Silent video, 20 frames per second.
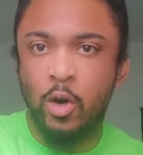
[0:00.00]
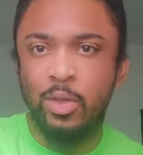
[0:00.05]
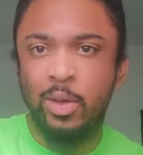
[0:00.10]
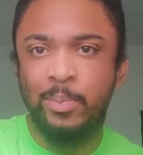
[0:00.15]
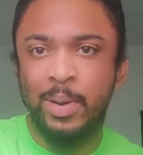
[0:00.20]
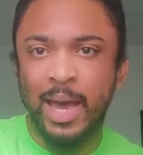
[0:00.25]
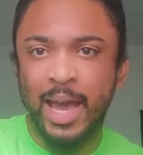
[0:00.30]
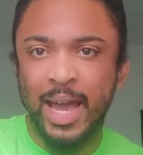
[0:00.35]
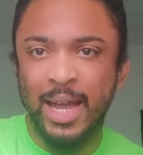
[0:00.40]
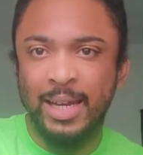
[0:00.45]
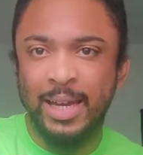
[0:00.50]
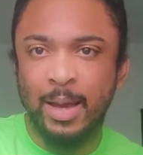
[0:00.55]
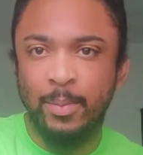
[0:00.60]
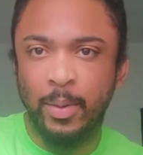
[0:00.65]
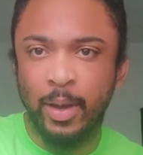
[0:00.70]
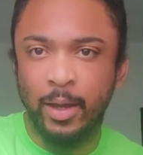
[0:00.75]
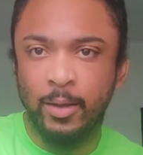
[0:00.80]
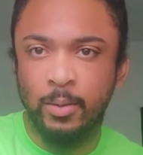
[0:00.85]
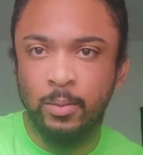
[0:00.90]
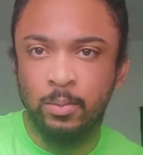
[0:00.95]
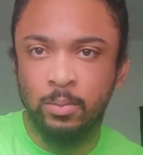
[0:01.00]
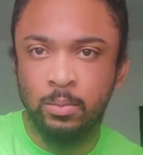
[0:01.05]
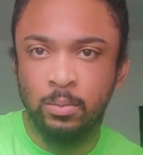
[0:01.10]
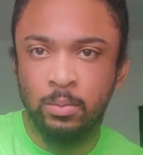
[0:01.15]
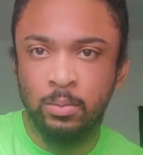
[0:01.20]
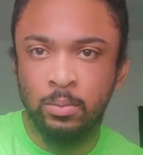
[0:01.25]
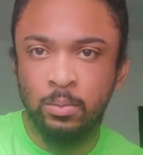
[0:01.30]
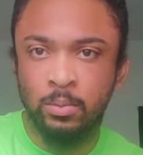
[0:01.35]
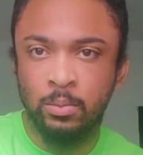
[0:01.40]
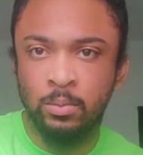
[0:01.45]
the pandemic.
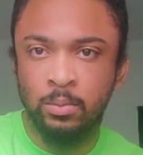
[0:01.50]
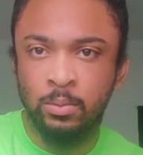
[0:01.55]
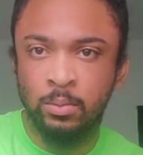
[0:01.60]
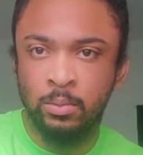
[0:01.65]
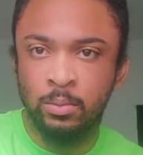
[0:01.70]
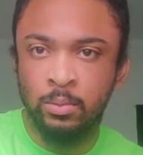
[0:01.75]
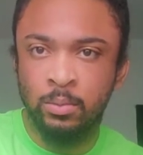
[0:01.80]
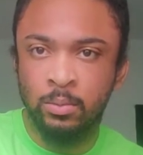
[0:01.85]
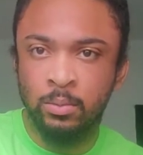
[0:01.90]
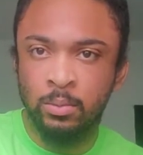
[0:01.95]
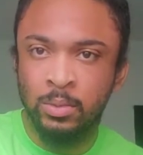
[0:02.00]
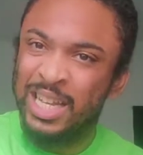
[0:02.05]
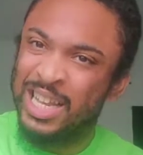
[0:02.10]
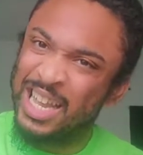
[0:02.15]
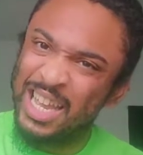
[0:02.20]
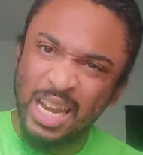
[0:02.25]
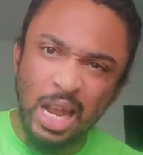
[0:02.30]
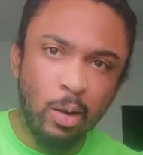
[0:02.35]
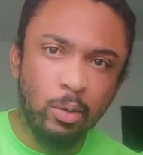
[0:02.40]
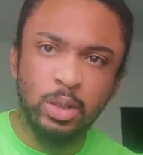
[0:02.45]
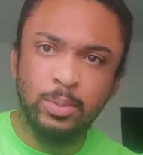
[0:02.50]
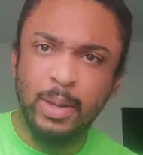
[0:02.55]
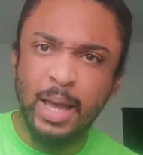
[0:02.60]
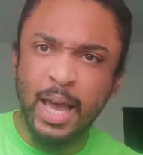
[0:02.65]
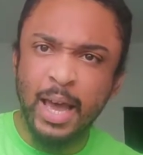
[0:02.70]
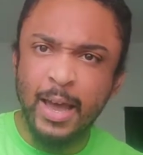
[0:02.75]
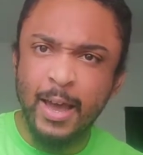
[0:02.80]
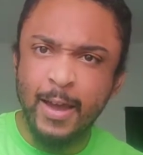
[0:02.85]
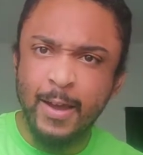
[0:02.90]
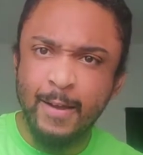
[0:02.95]
And I was
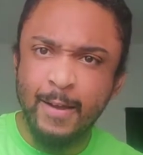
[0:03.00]
mad.